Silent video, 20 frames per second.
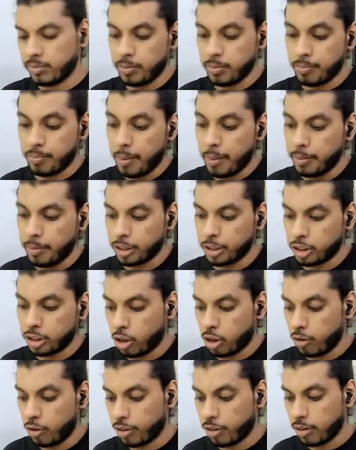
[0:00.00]
members
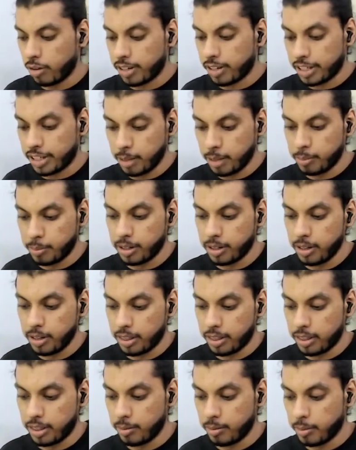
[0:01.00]
of one of the table,
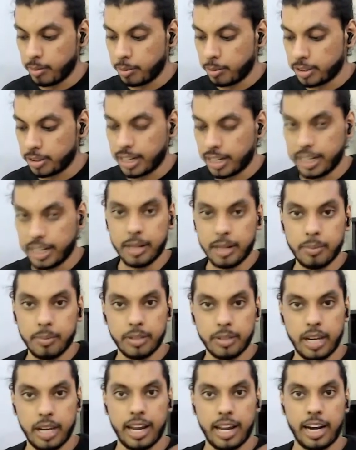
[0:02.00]
the members
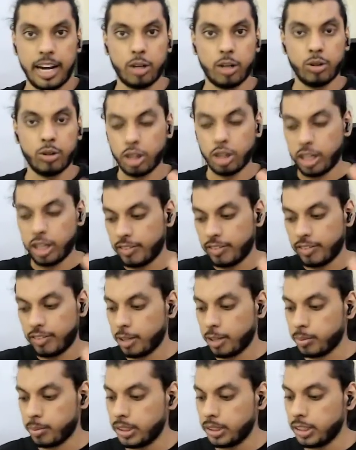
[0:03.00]
that I coach on a different
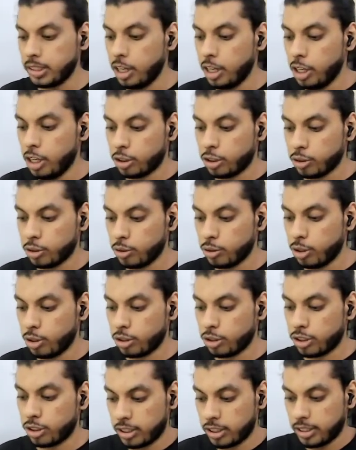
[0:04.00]
tables. So now
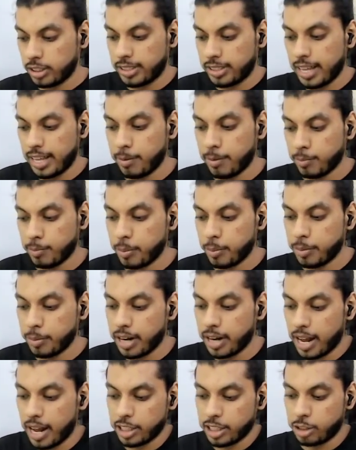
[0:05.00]
that member
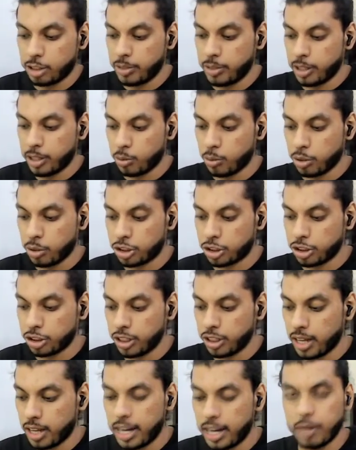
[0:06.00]
asked me a
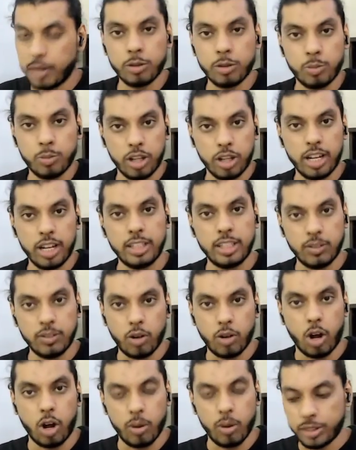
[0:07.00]
question, and it was more on the lines of
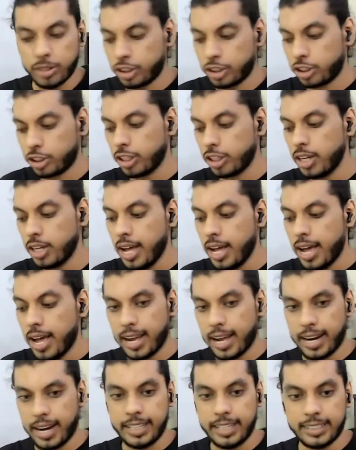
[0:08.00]
conversation,
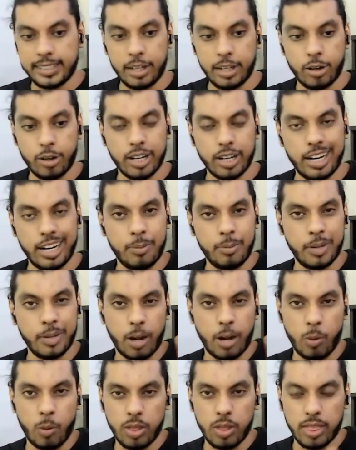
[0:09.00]
and I decided, okay, let me
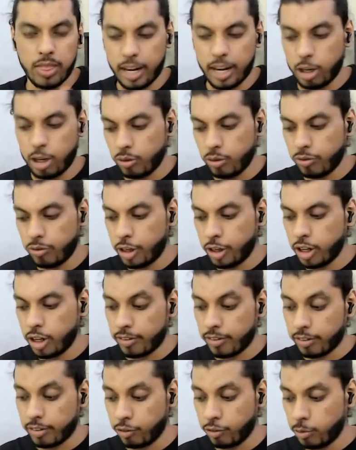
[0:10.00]
convert that into a video
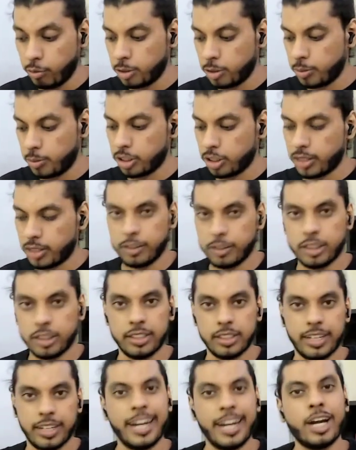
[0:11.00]
after 4 months because I
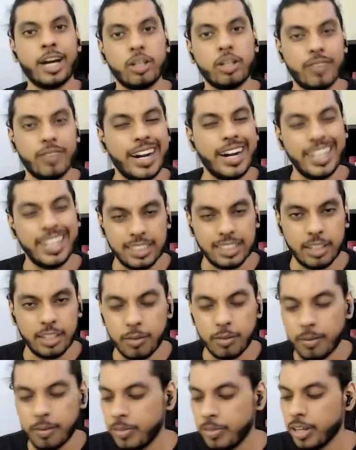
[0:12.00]
was running out of ideas in a
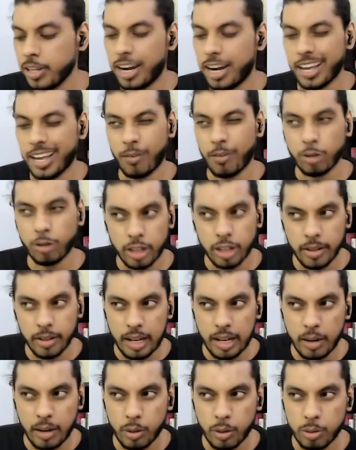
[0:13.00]
way, like what should I
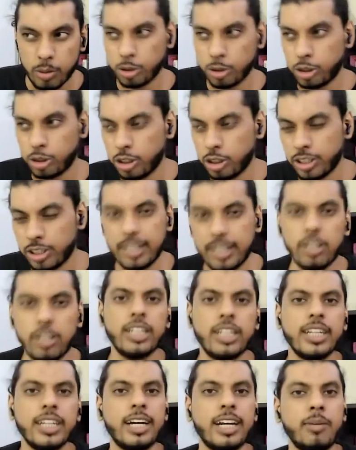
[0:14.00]
convert, what should I do?
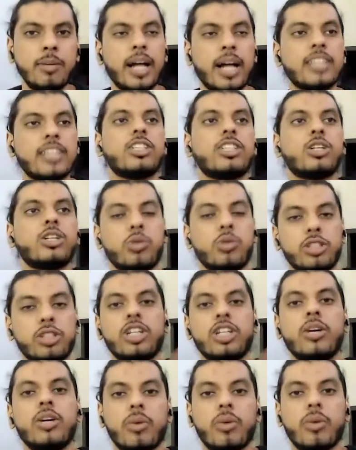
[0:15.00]
Like, okay, let me answer a question